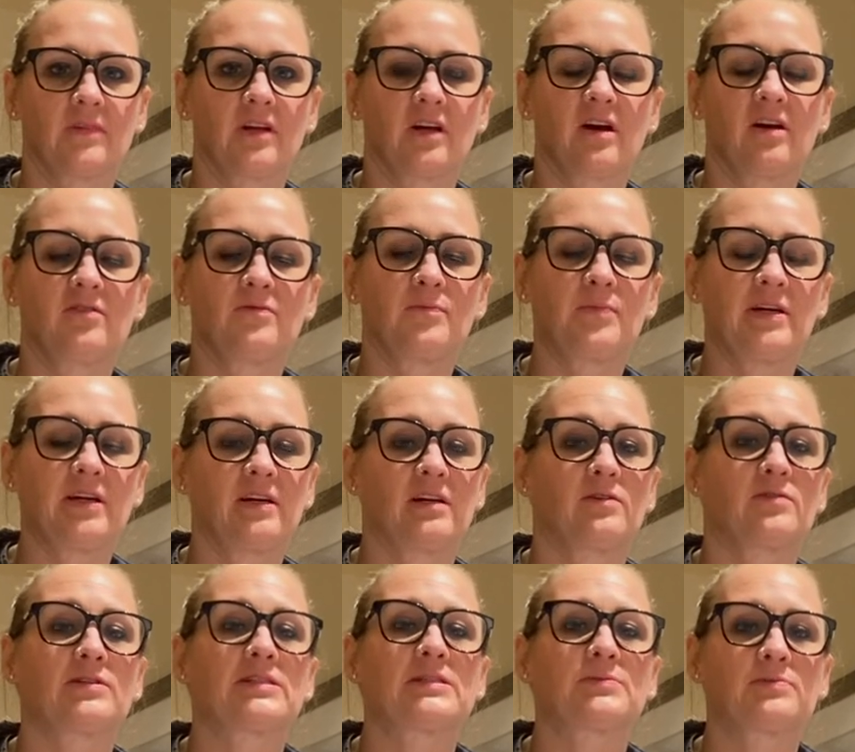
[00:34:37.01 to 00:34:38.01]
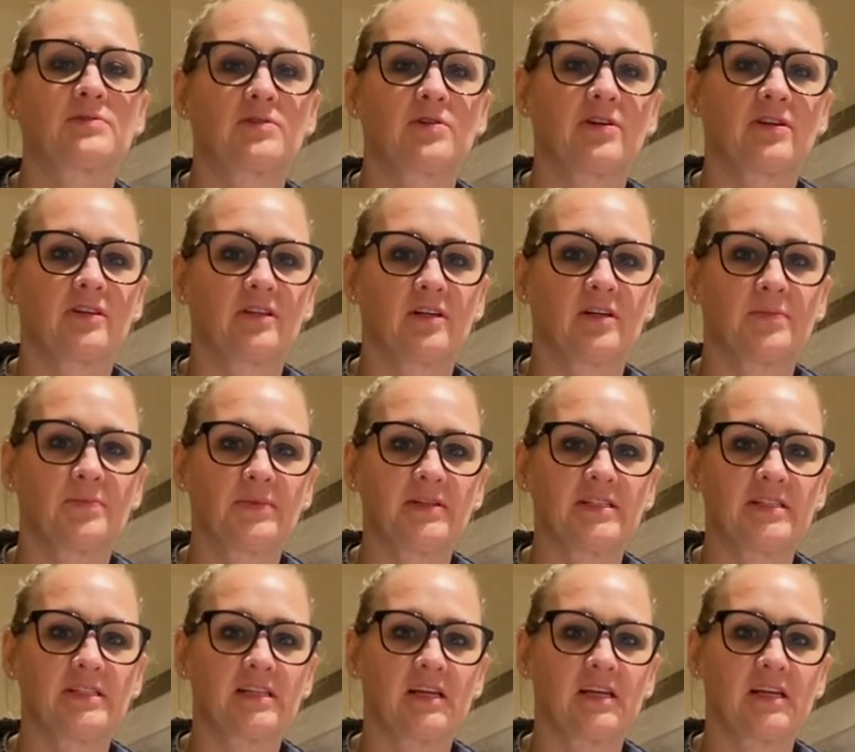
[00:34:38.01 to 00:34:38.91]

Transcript: of being a respiratory therapist.